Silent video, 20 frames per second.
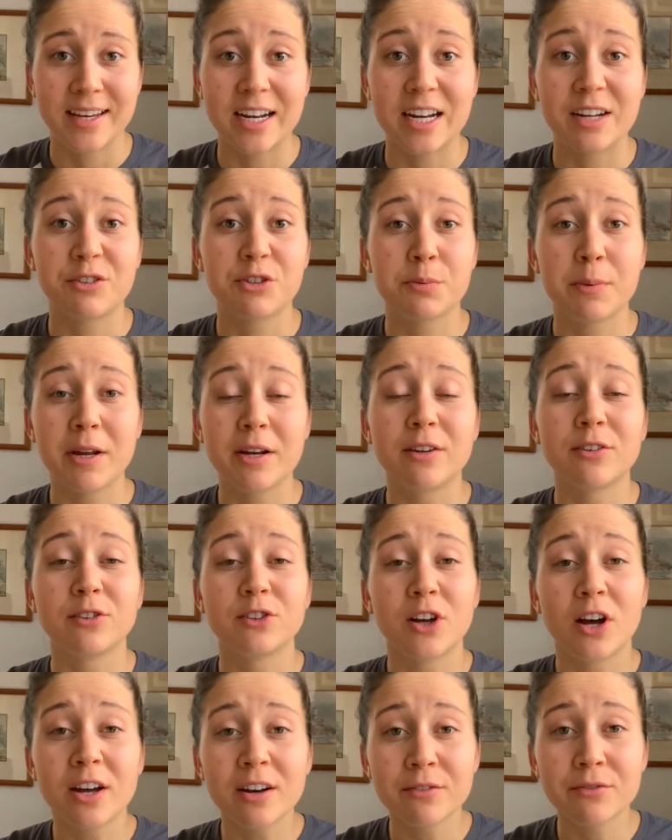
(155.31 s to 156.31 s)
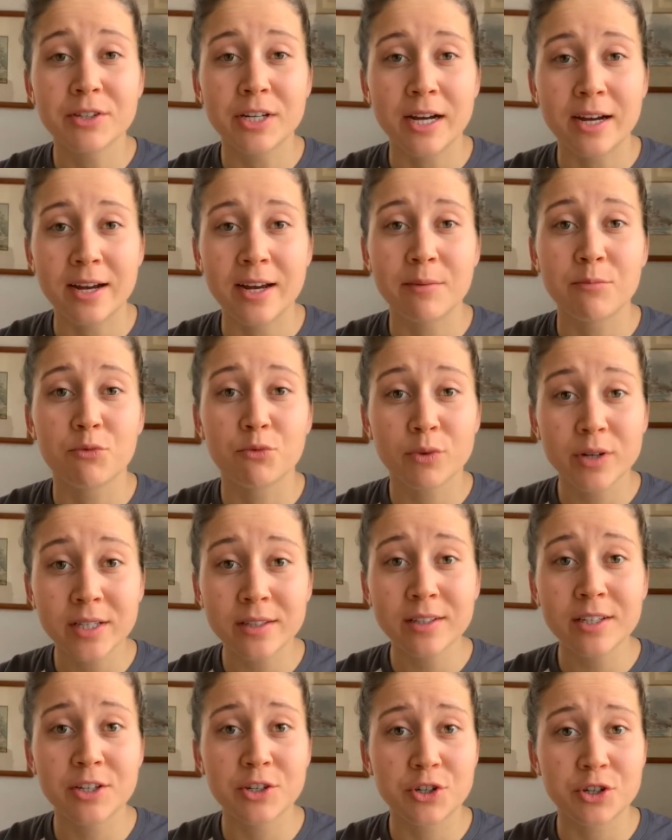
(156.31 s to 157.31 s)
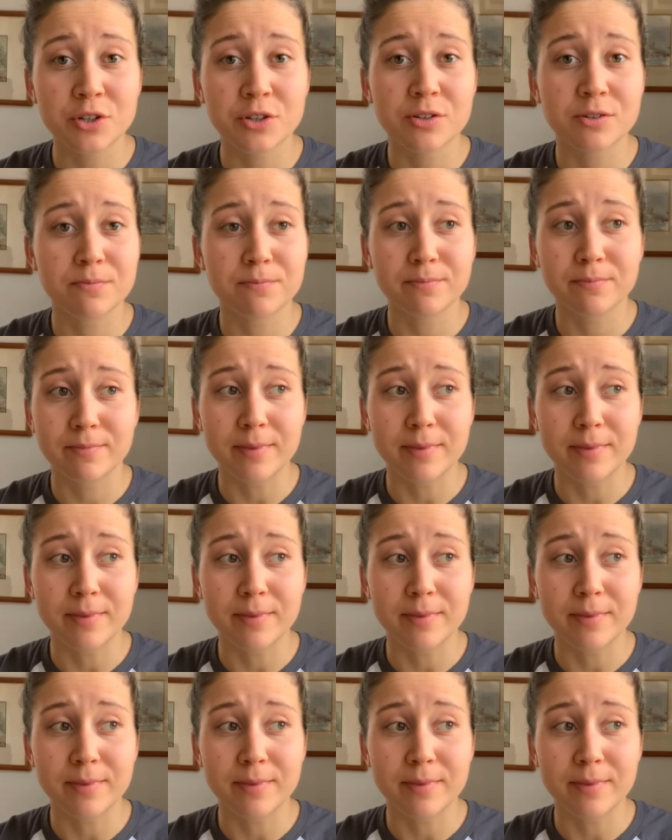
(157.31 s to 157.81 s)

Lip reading: and I've spent a lot of time really just